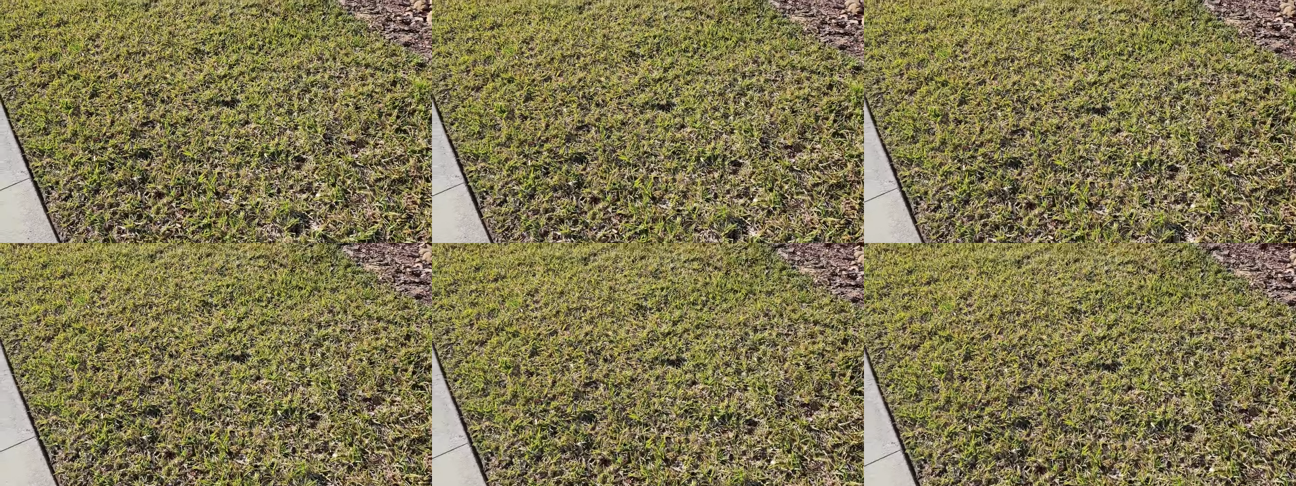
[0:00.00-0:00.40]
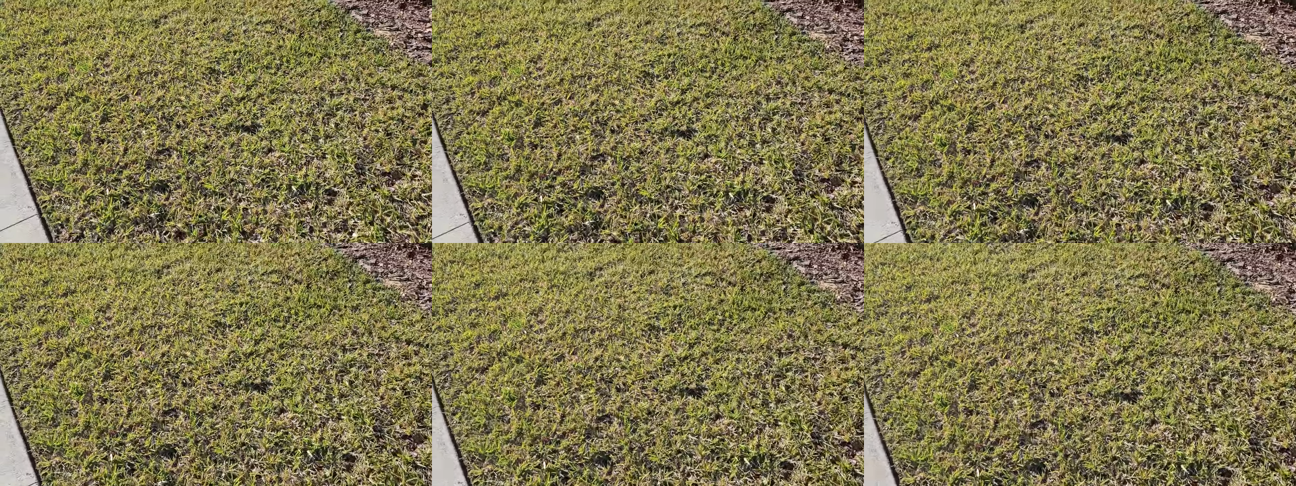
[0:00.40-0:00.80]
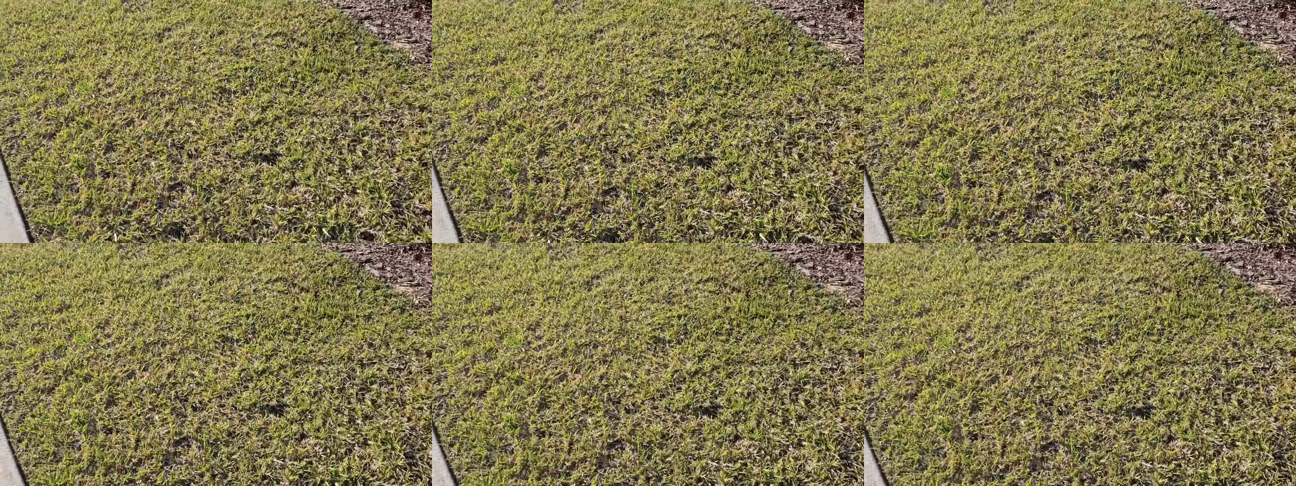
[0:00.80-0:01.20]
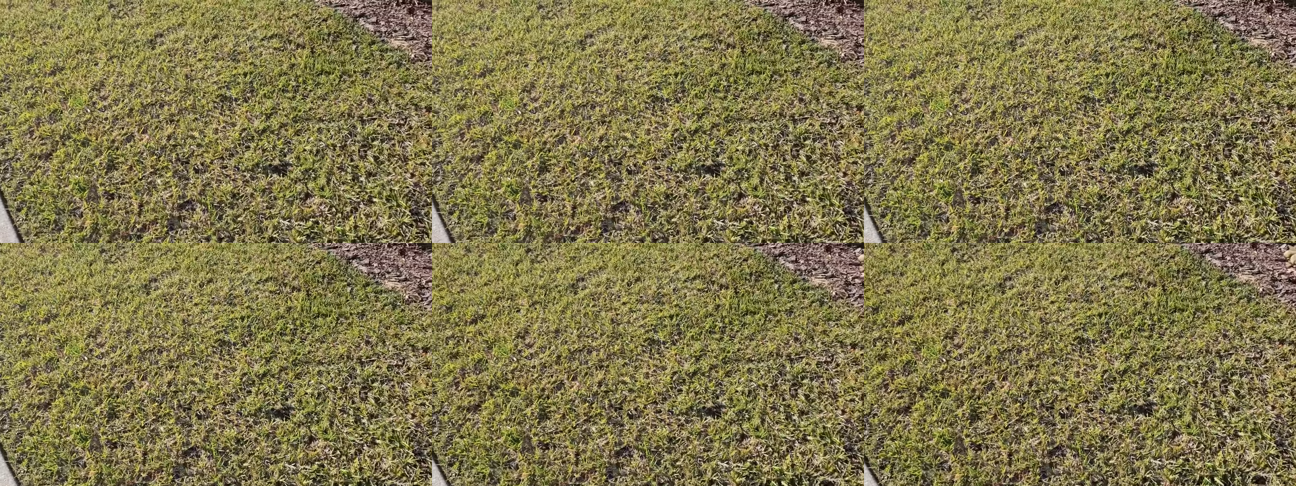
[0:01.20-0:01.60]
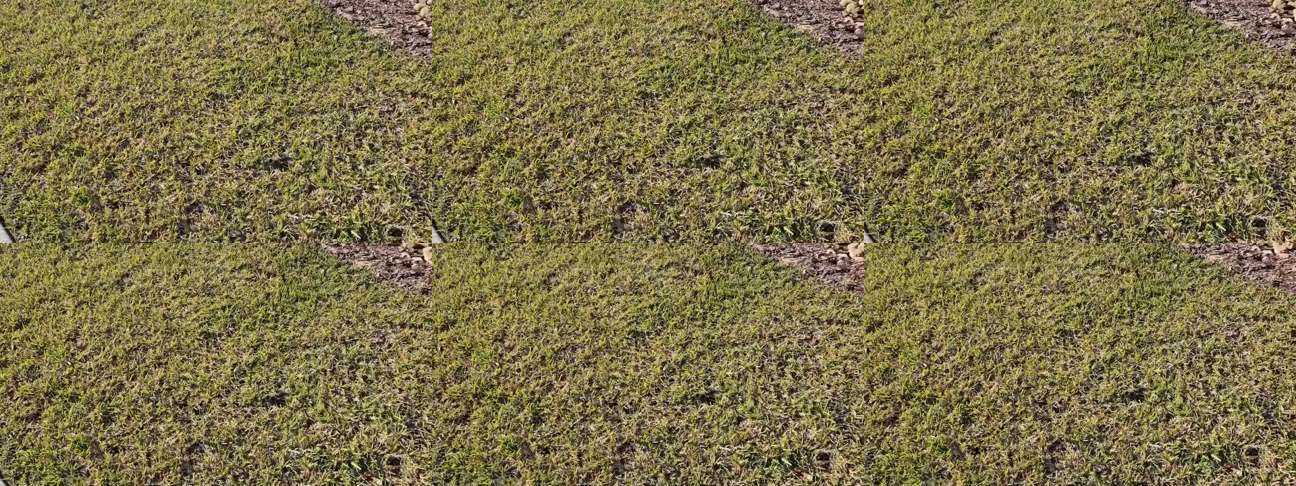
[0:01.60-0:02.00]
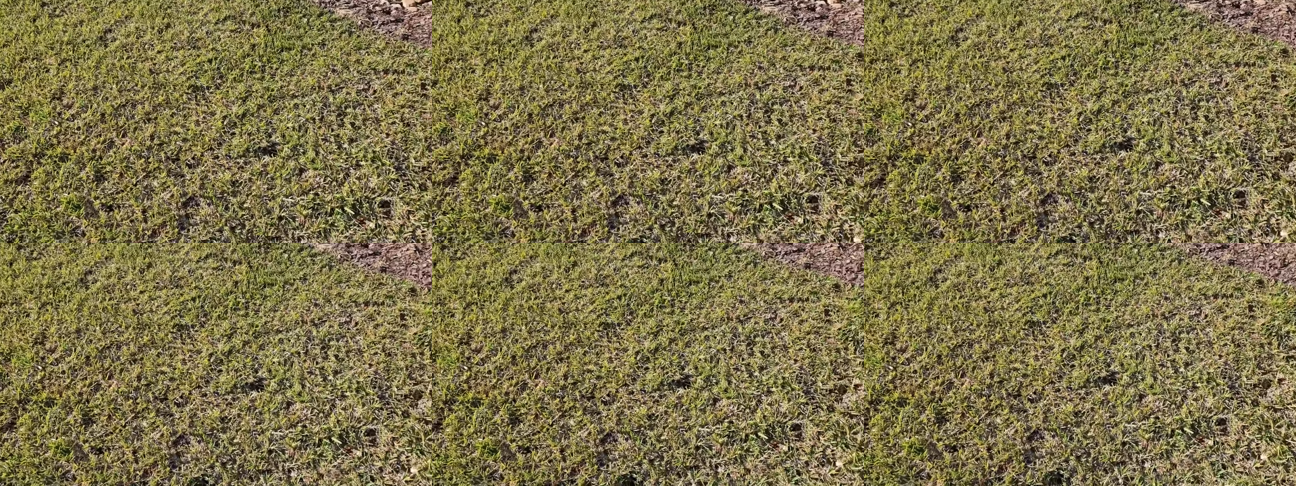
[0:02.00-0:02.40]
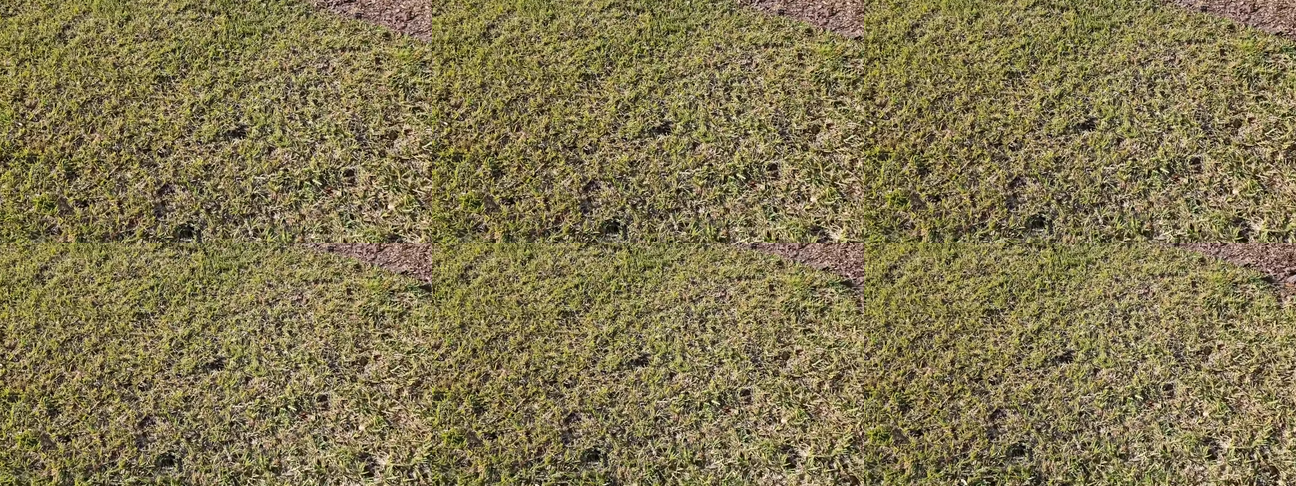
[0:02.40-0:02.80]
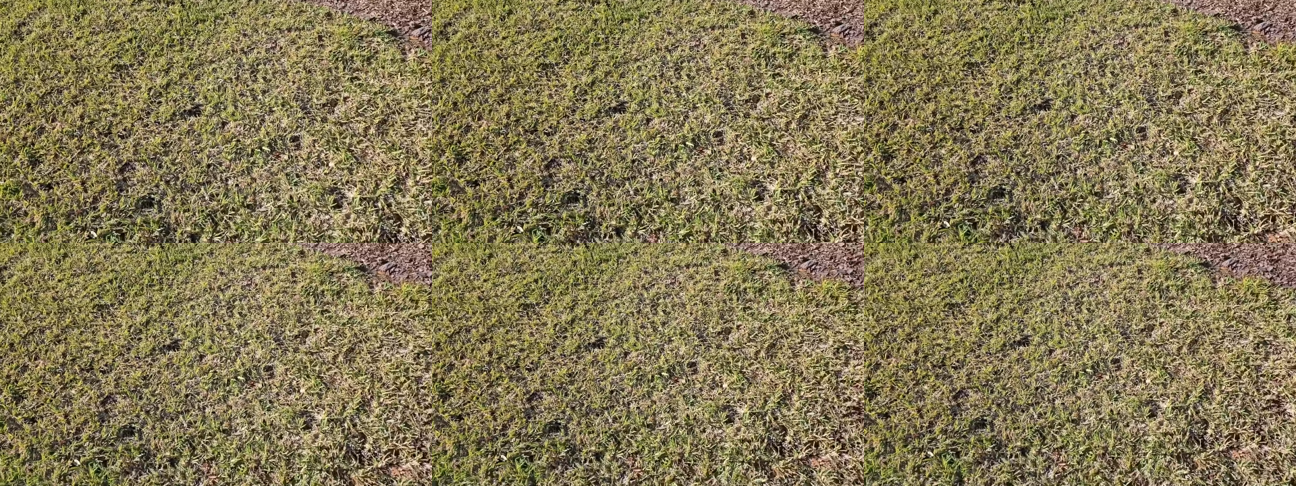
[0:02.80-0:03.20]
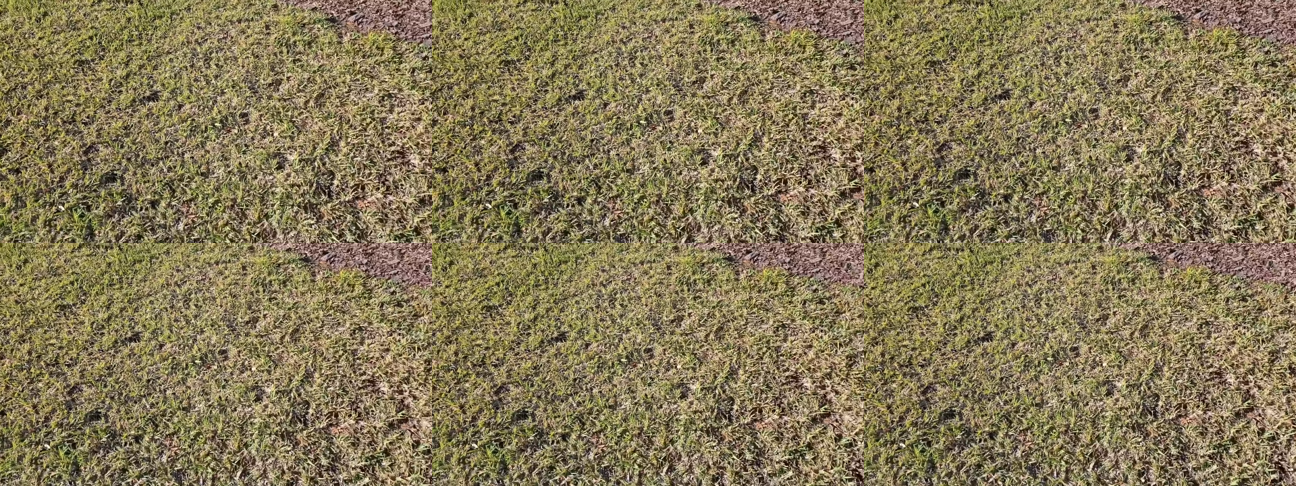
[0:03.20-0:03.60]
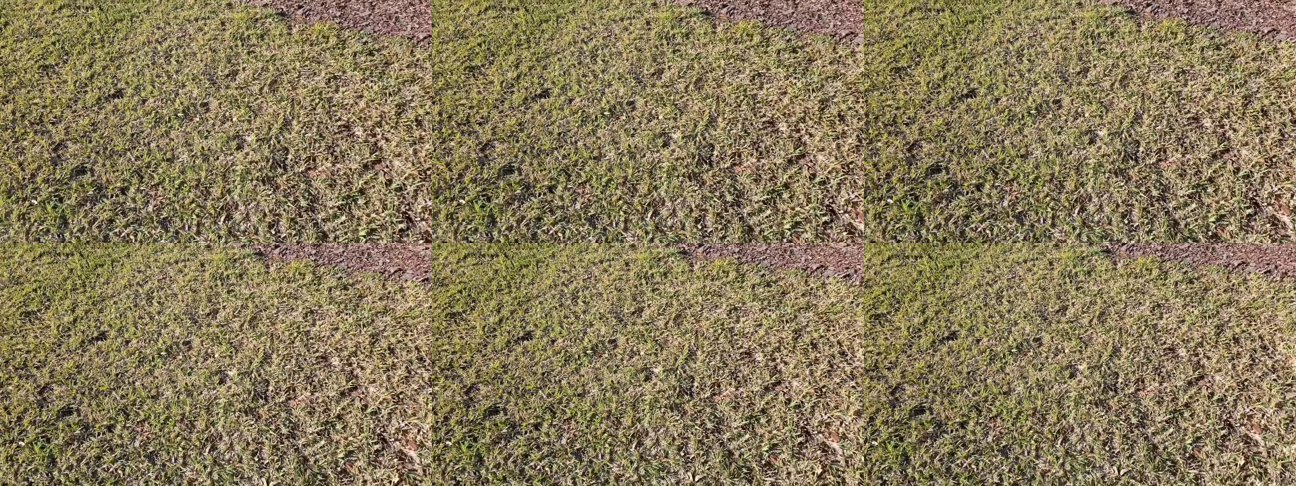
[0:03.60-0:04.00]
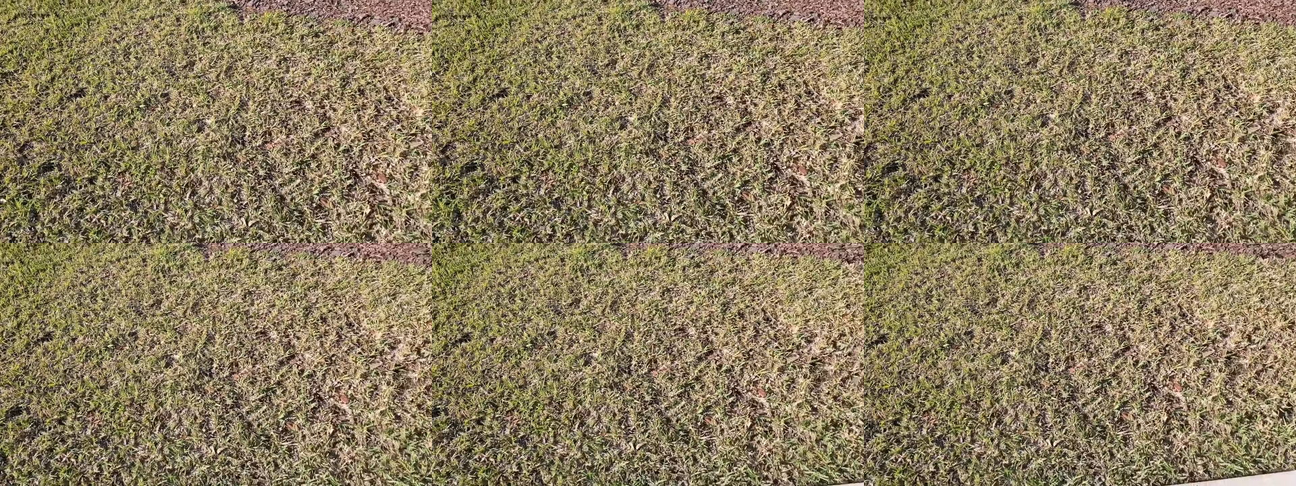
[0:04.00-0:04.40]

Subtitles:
Nobody's mouth can be seen.